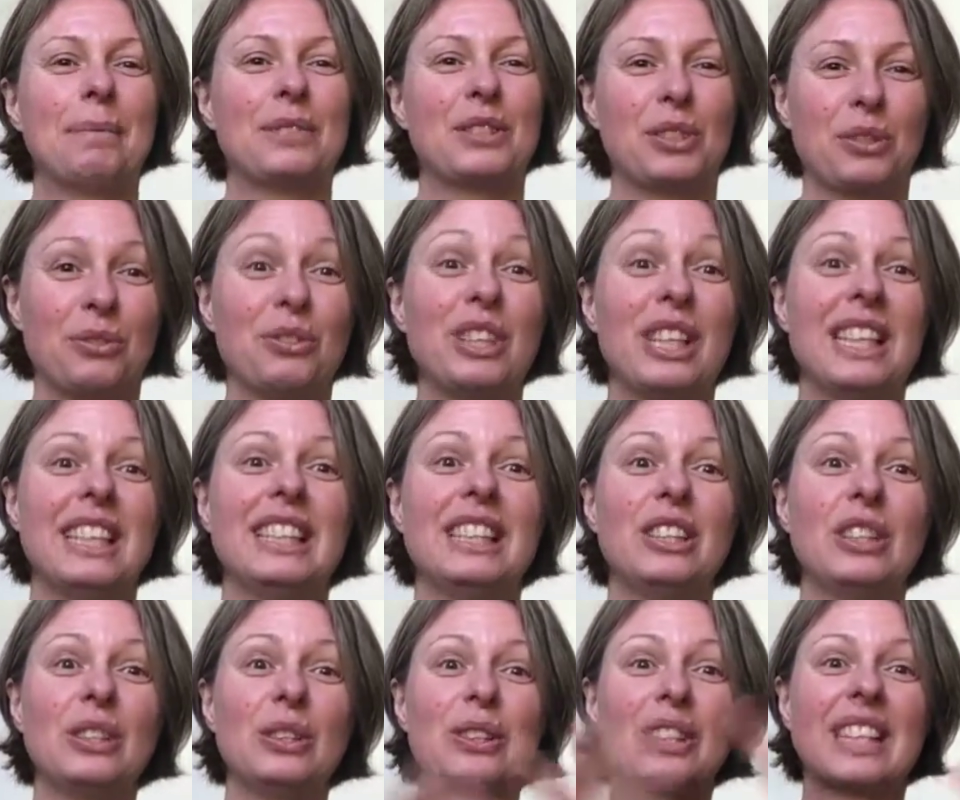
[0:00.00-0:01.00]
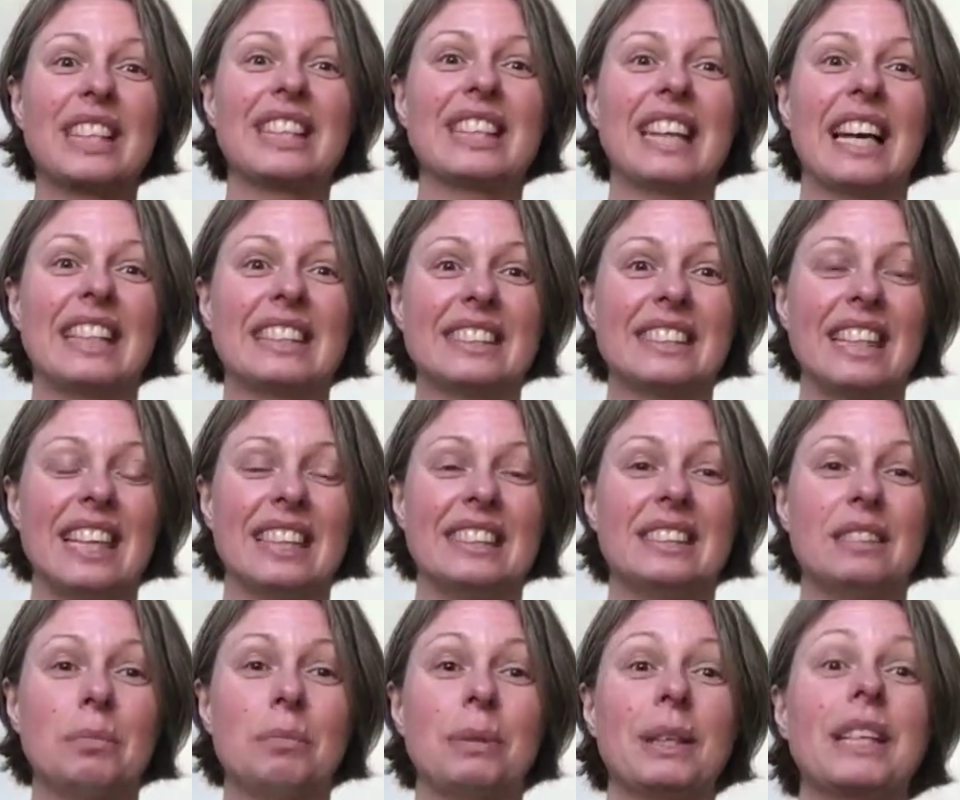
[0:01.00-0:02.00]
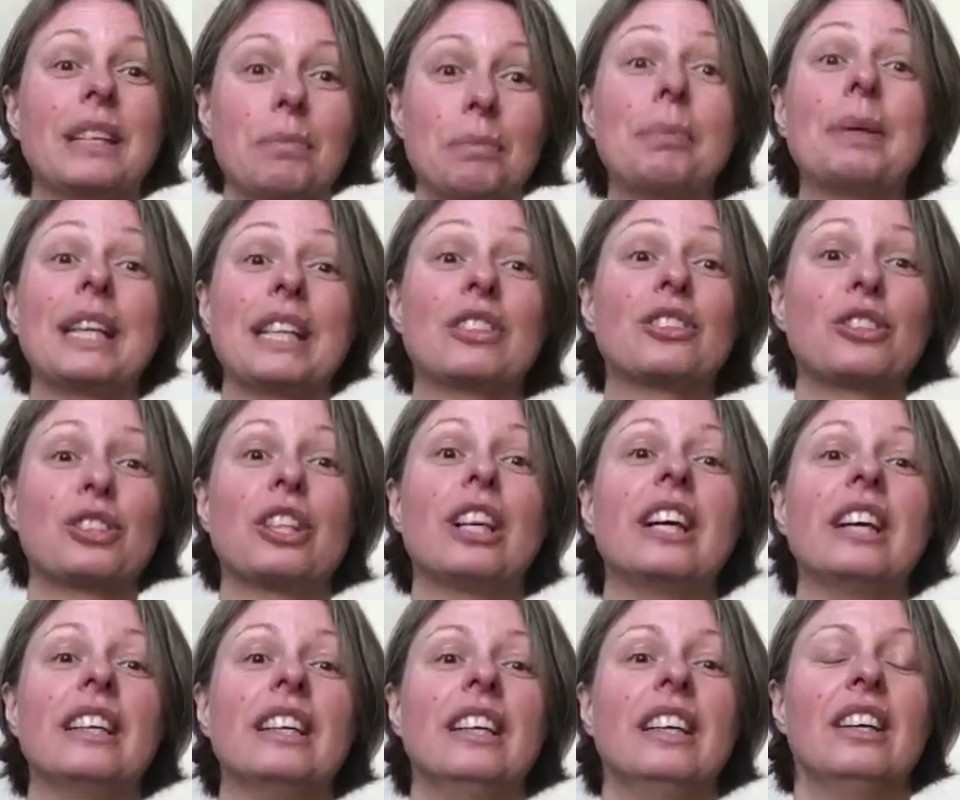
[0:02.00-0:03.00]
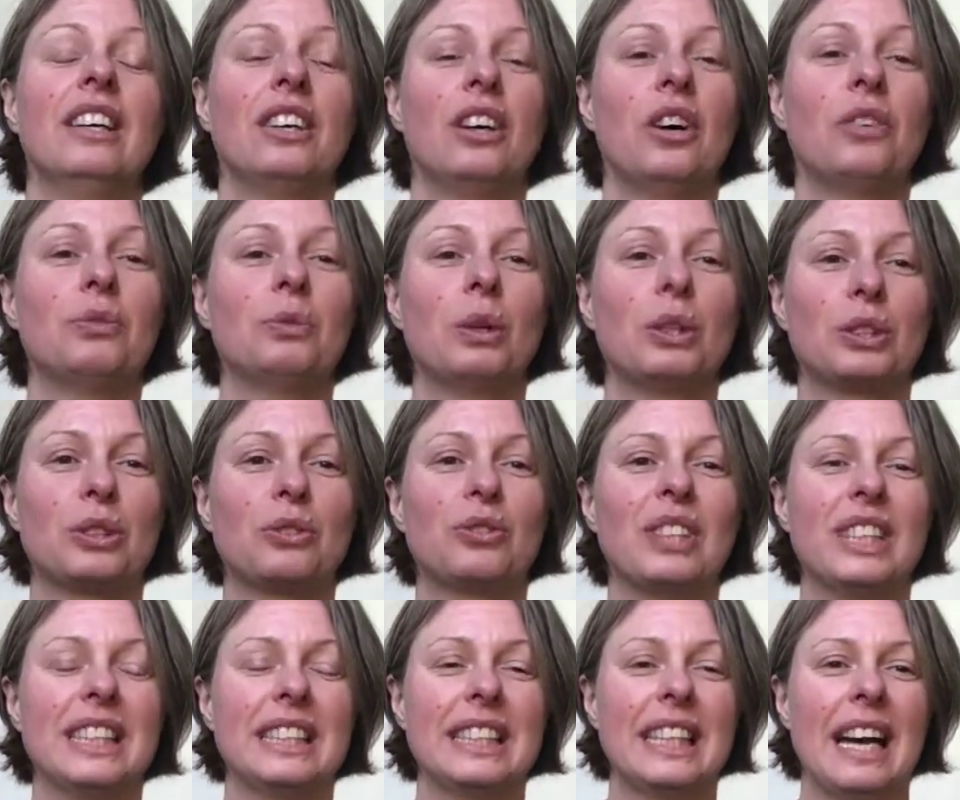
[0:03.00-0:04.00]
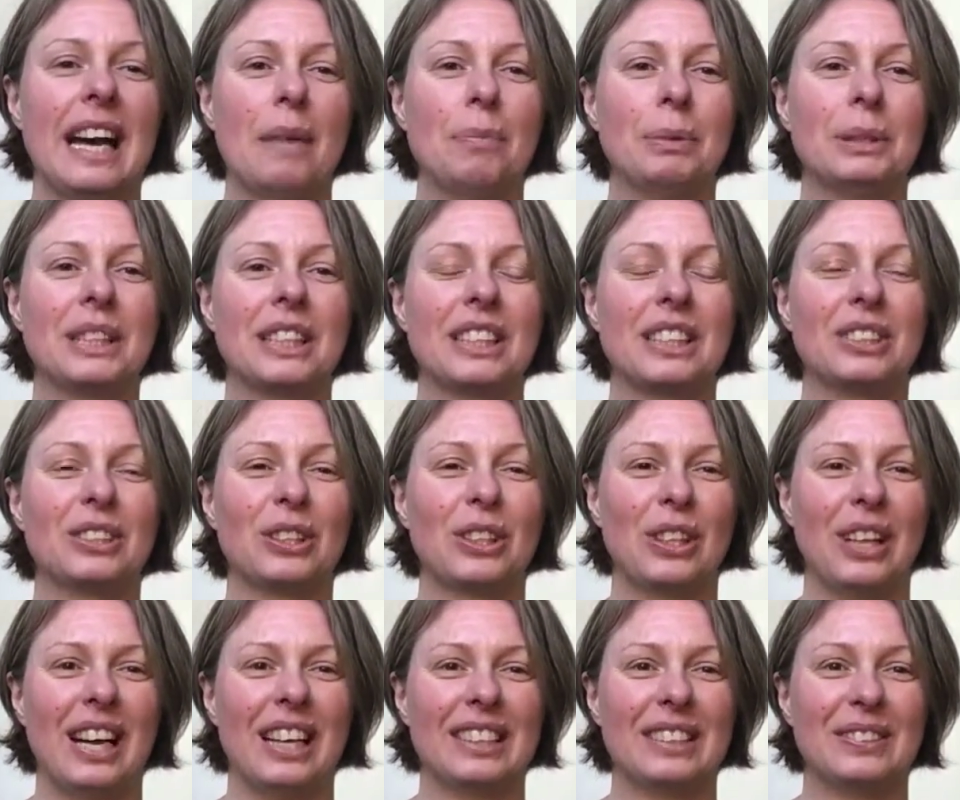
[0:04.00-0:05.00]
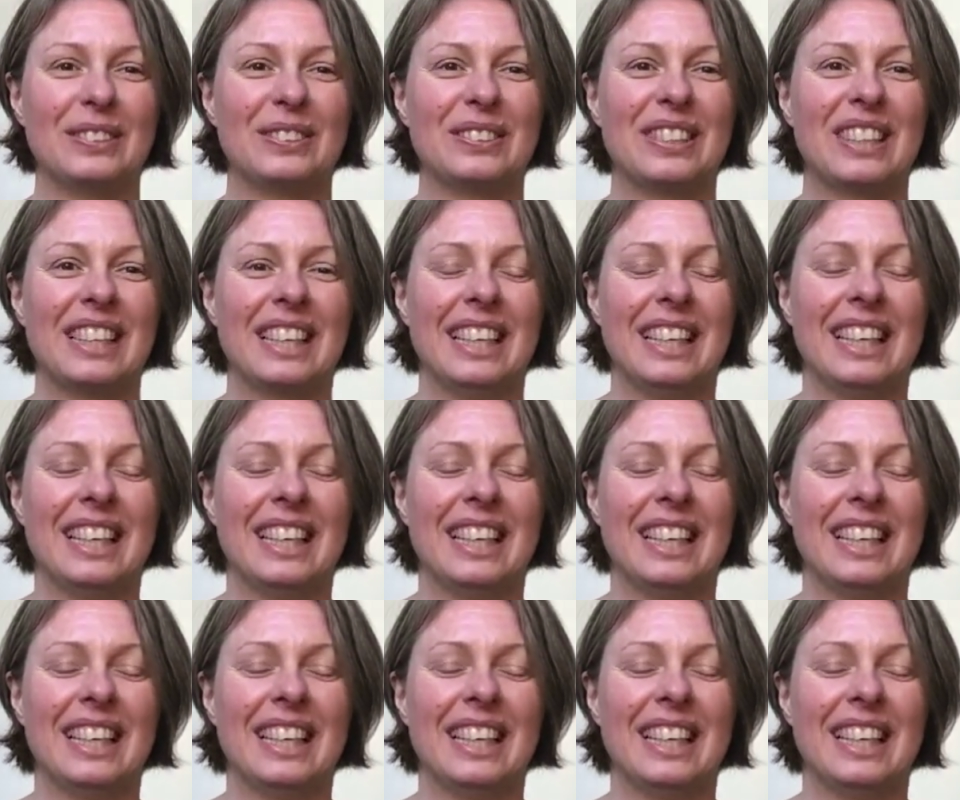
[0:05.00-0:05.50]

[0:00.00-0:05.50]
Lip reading: So really looking at the bigger picture of what's really happening in your life.